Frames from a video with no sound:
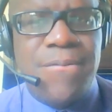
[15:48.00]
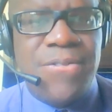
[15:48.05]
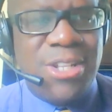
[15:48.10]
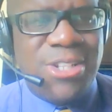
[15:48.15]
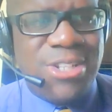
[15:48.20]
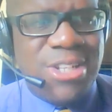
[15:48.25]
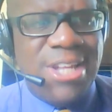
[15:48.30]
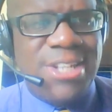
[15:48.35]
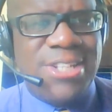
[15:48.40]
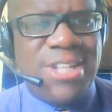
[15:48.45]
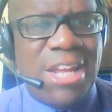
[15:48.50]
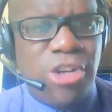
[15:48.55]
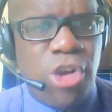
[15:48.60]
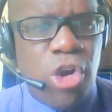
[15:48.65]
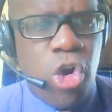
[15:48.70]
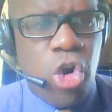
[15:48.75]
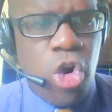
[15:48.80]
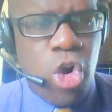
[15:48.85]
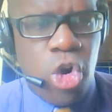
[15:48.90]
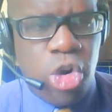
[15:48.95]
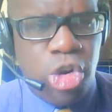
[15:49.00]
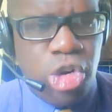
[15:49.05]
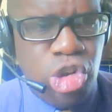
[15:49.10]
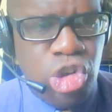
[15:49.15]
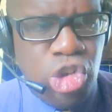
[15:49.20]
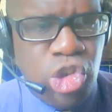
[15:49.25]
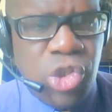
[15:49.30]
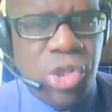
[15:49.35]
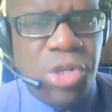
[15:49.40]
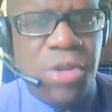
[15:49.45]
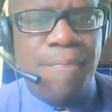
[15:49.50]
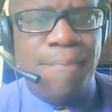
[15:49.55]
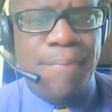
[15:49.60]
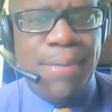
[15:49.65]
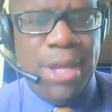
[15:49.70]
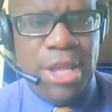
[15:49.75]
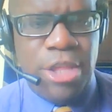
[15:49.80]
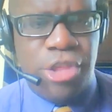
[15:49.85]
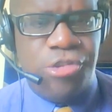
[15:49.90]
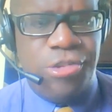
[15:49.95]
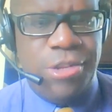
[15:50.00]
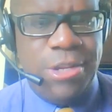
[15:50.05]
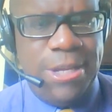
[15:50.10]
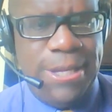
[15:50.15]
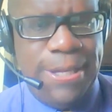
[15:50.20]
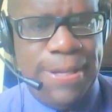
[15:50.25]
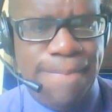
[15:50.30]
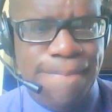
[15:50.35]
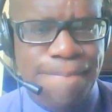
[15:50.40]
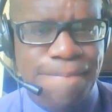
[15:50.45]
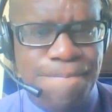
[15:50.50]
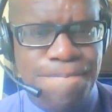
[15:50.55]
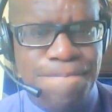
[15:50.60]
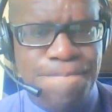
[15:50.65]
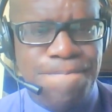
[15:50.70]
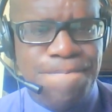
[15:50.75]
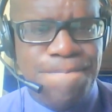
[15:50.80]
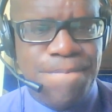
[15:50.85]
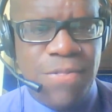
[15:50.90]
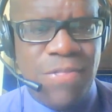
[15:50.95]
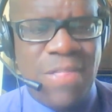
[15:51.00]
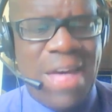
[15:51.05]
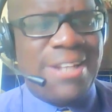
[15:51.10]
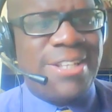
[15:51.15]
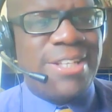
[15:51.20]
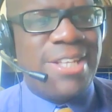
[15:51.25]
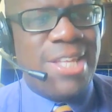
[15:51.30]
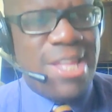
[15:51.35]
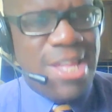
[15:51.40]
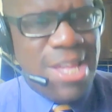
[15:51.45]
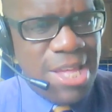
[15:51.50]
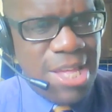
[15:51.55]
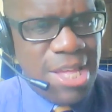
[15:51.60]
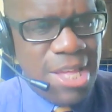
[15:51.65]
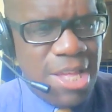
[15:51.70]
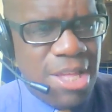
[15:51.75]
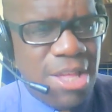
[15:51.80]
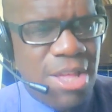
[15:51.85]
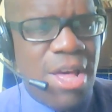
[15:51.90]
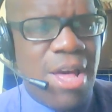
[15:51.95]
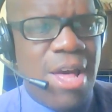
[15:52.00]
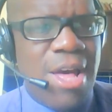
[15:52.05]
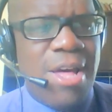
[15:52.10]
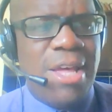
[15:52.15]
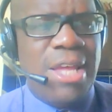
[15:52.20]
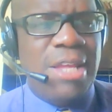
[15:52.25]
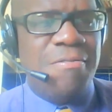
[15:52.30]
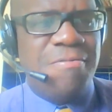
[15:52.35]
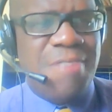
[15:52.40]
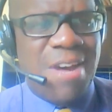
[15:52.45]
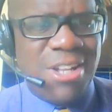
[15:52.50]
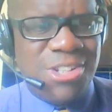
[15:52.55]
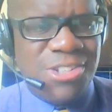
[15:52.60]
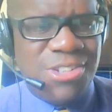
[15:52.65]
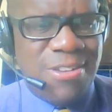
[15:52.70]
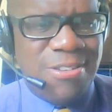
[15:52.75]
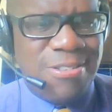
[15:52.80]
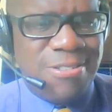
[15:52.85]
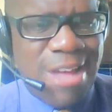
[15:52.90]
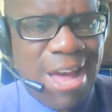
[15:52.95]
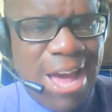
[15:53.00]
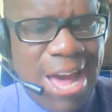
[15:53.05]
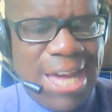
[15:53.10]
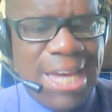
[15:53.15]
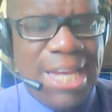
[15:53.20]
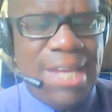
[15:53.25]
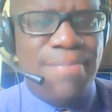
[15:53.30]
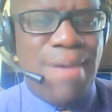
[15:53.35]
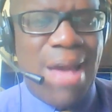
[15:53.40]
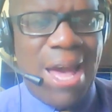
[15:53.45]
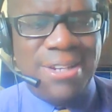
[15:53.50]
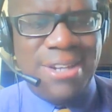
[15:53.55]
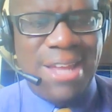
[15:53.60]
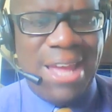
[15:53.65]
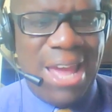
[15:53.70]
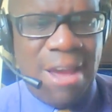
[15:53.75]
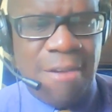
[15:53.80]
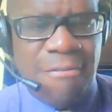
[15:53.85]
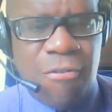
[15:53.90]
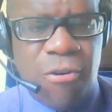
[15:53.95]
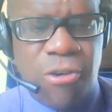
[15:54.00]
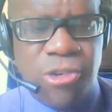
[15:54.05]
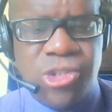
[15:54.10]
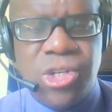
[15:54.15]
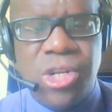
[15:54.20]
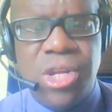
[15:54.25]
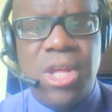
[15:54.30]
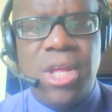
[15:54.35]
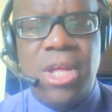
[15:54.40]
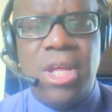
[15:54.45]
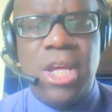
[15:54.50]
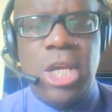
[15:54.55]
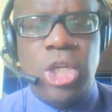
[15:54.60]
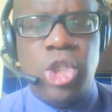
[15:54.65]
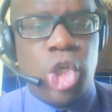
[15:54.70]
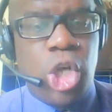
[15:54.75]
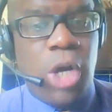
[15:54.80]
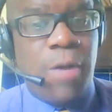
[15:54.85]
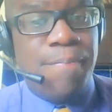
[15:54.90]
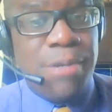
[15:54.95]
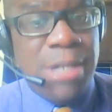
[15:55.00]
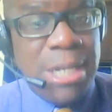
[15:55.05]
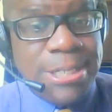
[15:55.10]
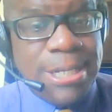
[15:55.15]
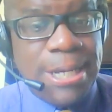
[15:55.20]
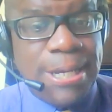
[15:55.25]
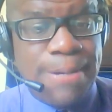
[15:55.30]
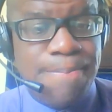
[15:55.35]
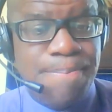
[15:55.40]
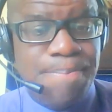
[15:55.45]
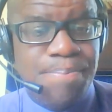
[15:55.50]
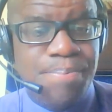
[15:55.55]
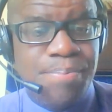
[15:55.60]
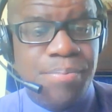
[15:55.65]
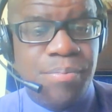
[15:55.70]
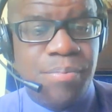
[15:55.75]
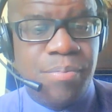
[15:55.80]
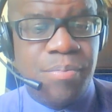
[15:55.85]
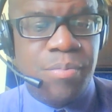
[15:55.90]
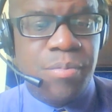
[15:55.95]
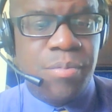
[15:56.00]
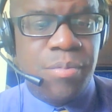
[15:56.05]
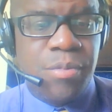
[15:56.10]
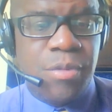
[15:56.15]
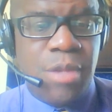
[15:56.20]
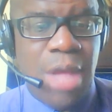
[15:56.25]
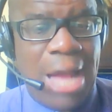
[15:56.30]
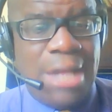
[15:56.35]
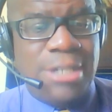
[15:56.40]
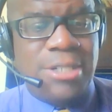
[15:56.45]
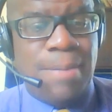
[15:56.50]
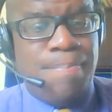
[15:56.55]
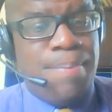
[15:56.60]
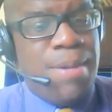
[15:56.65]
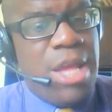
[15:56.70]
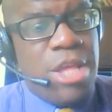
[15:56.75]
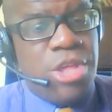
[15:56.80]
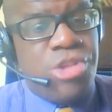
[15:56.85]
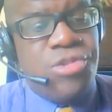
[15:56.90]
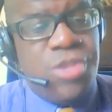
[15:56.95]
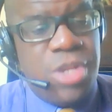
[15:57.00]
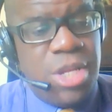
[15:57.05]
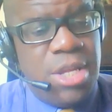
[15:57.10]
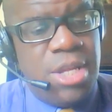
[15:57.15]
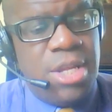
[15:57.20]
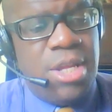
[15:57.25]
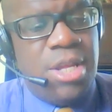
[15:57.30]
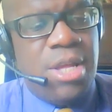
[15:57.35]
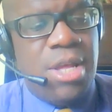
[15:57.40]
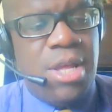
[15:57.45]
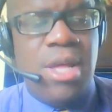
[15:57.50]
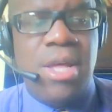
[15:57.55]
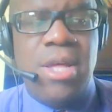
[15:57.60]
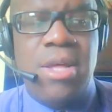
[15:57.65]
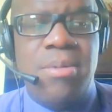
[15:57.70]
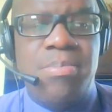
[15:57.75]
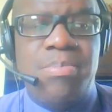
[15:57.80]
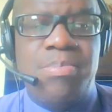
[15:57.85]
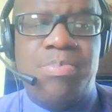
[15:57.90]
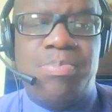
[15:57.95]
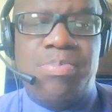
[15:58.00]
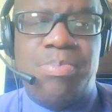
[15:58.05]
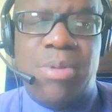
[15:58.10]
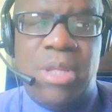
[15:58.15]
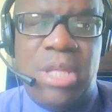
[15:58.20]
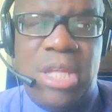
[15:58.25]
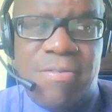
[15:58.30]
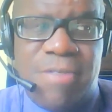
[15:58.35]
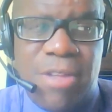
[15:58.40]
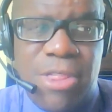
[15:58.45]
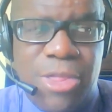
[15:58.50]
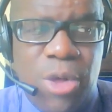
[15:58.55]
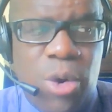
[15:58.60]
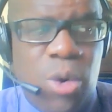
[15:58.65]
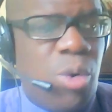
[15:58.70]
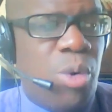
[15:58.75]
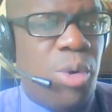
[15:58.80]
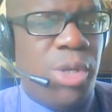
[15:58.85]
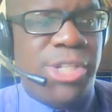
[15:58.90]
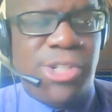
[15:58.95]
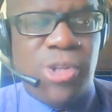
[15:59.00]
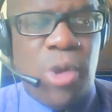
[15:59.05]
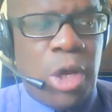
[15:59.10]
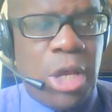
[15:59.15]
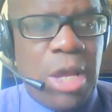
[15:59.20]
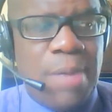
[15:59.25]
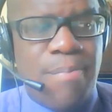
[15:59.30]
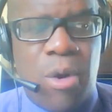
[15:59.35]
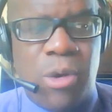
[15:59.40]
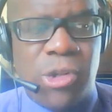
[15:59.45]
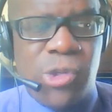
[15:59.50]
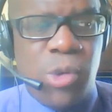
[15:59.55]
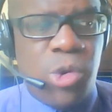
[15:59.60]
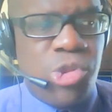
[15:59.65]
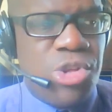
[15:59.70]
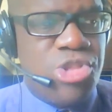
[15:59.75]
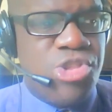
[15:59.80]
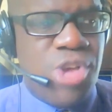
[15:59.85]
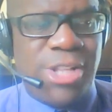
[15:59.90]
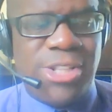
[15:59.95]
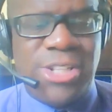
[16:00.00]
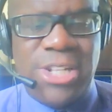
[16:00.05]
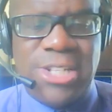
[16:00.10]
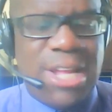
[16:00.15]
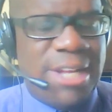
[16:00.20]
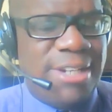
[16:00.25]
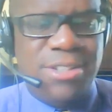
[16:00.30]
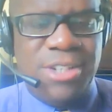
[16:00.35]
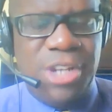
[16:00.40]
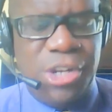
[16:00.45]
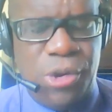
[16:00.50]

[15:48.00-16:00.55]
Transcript: This is an earned PhD that he invested time and effort into completing. And a PhD, even though it's talking about social justice and,